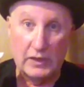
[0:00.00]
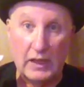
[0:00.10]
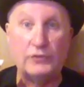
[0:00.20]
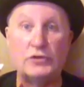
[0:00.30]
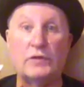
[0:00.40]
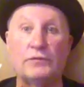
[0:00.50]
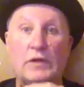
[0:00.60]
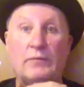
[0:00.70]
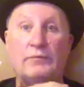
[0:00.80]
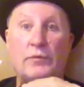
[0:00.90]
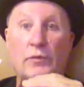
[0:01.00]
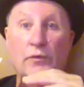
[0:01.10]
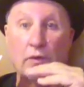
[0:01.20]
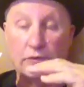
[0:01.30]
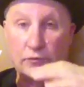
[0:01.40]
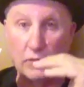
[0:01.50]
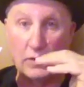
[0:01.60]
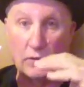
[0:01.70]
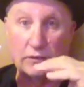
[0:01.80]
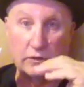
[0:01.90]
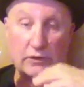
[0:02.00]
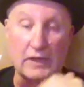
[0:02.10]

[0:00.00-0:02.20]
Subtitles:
and shift up for straightaways or